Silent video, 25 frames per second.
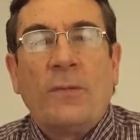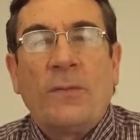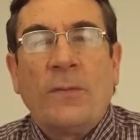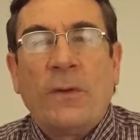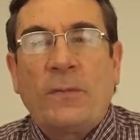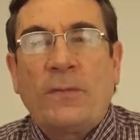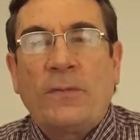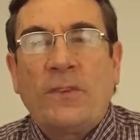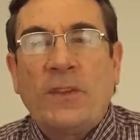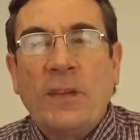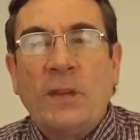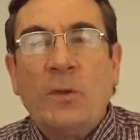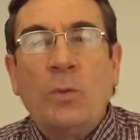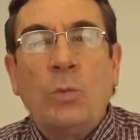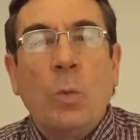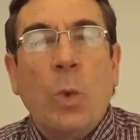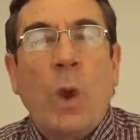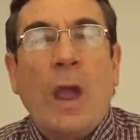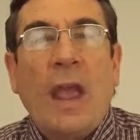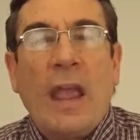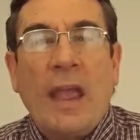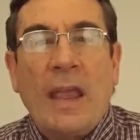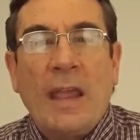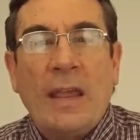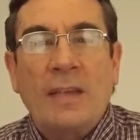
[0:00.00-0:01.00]
15
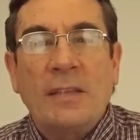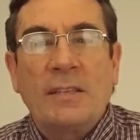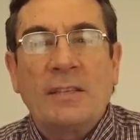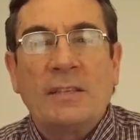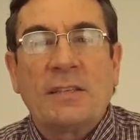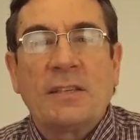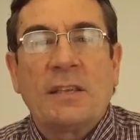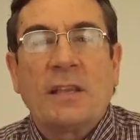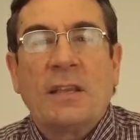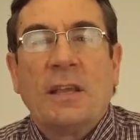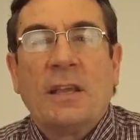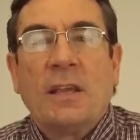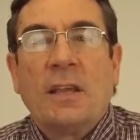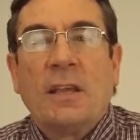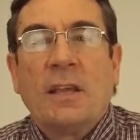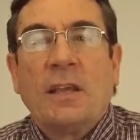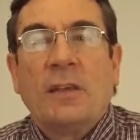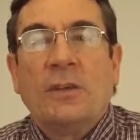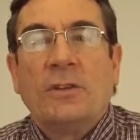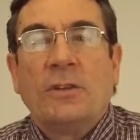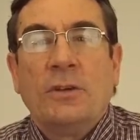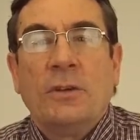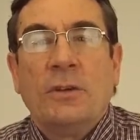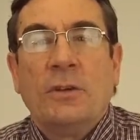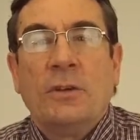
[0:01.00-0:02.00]
ways
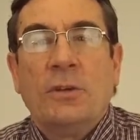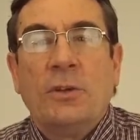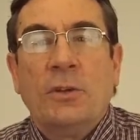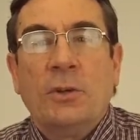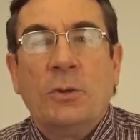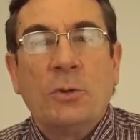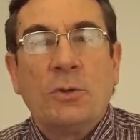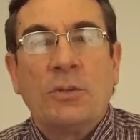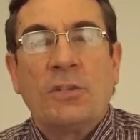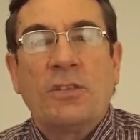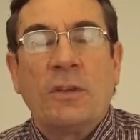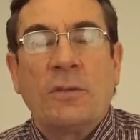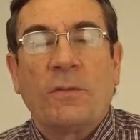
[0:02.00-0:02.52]
to use